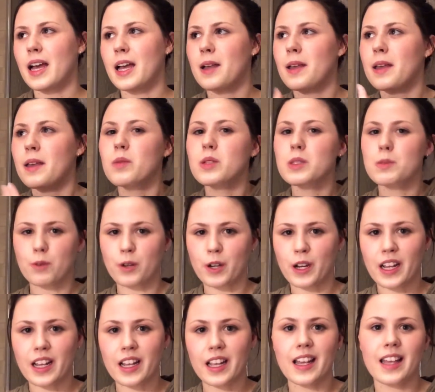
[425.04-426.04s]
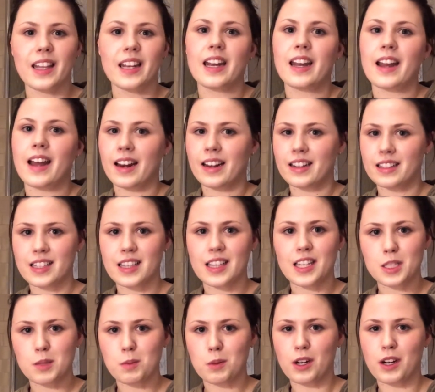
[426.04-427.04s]
It was pretty and it added to the
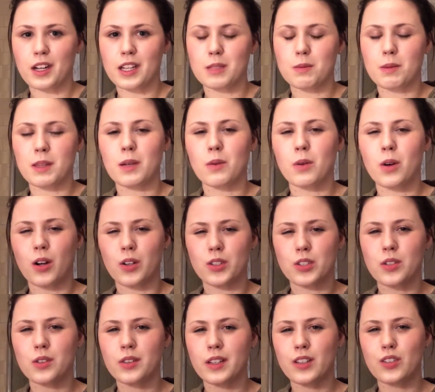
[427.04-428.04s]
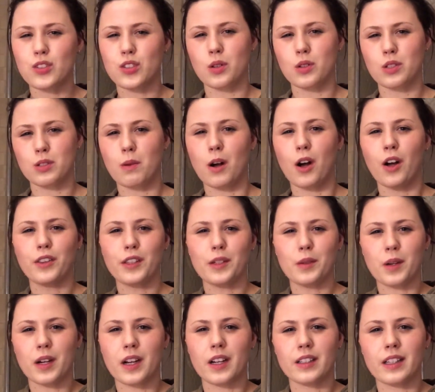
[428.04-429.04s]
experience, but they were also like so small and they
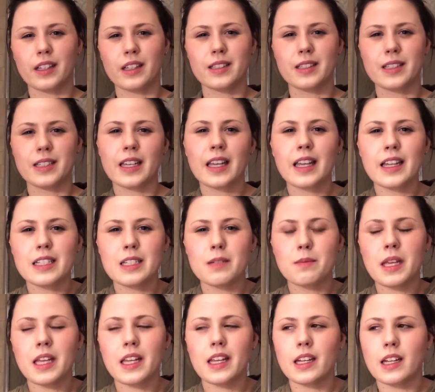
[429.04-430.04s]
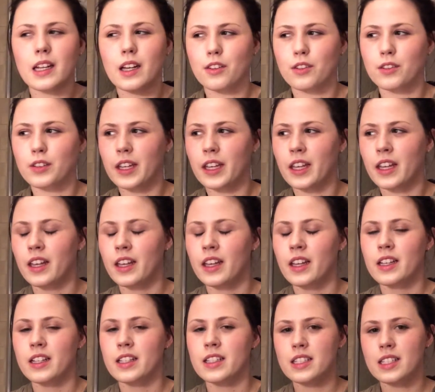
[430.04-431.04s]
were kind of like sticking to me, and now they're like
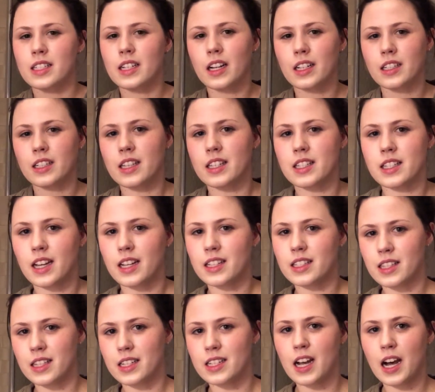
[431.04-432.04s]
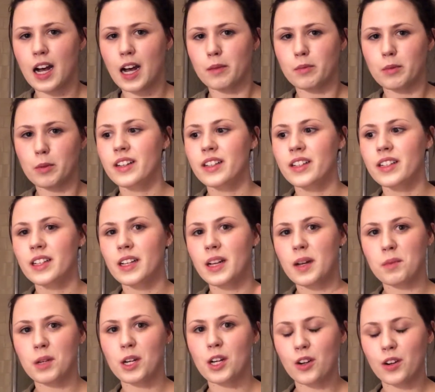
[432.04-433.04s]
stuck to the sides of the tub. I'm
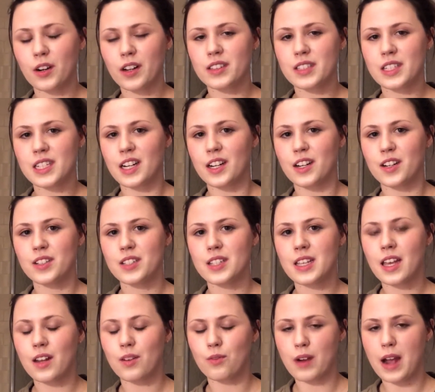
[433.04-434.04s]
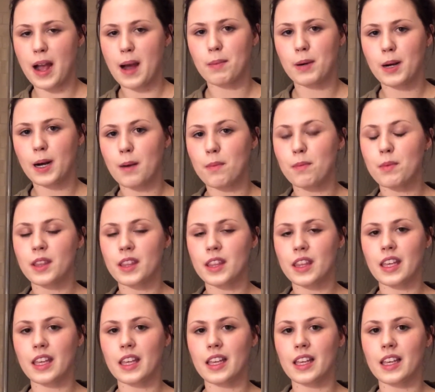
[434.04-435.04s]
gonna go downstairs and wrap up
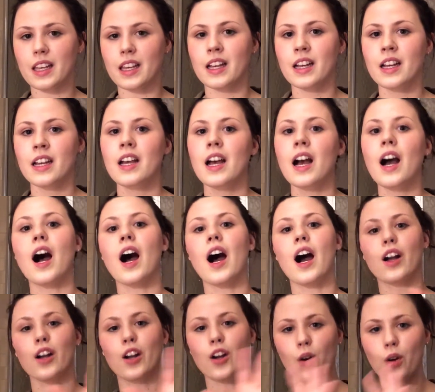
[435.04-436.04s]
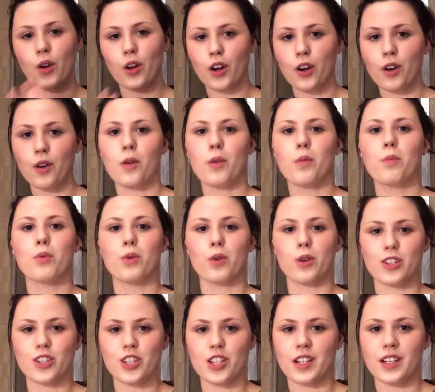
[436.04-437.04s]
the hot cocoa
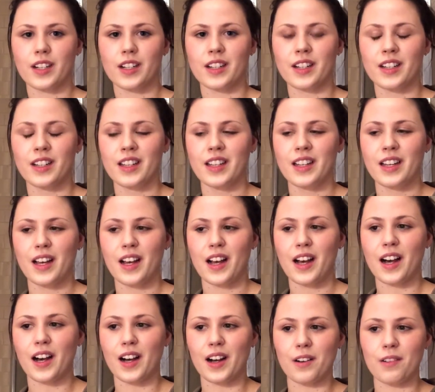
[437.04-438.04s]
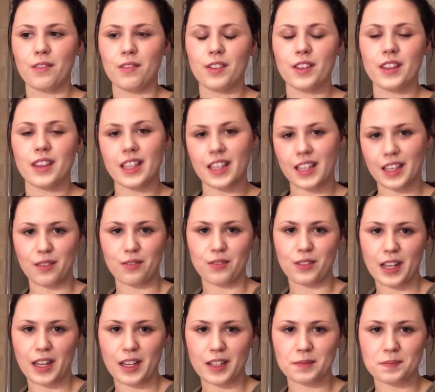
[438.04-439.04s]
portion of the
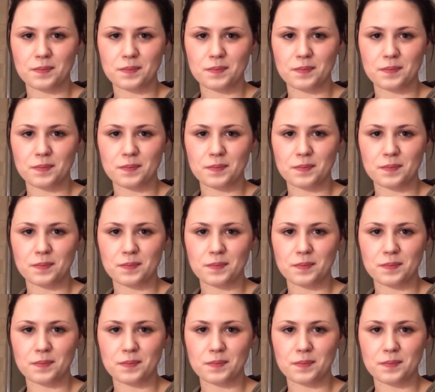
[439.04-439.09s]
evening.